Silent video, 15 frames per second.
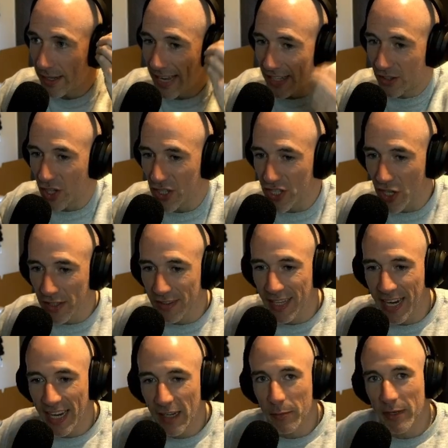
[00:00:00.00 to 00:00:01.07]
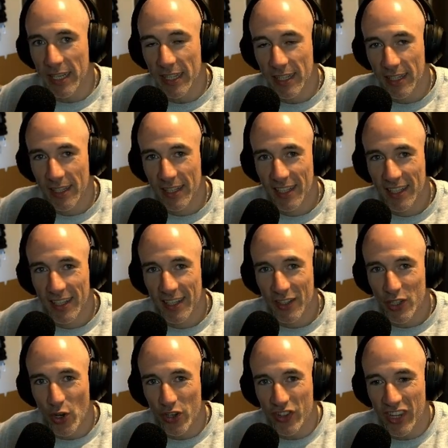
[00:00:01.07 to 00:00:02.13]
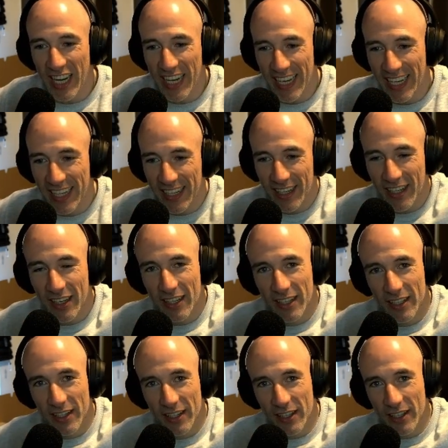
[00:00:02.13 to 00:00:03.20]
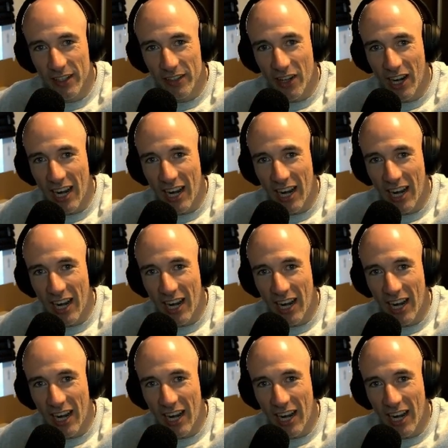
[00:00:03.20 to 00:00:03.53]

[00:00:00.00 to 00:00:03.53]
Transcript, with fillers: it does not train me. You're training the